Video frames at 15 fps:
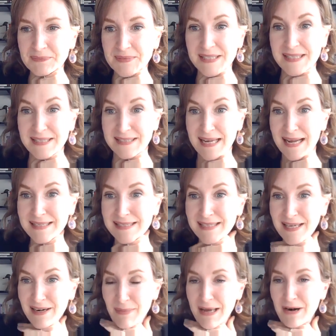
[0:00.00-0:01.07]
this is not
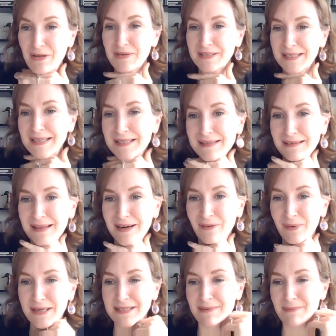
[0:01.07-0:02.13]
sentimental. This is in a lot of
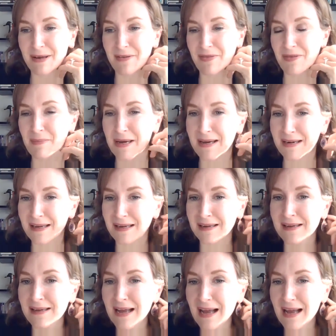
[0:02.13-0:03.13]
ways about the body.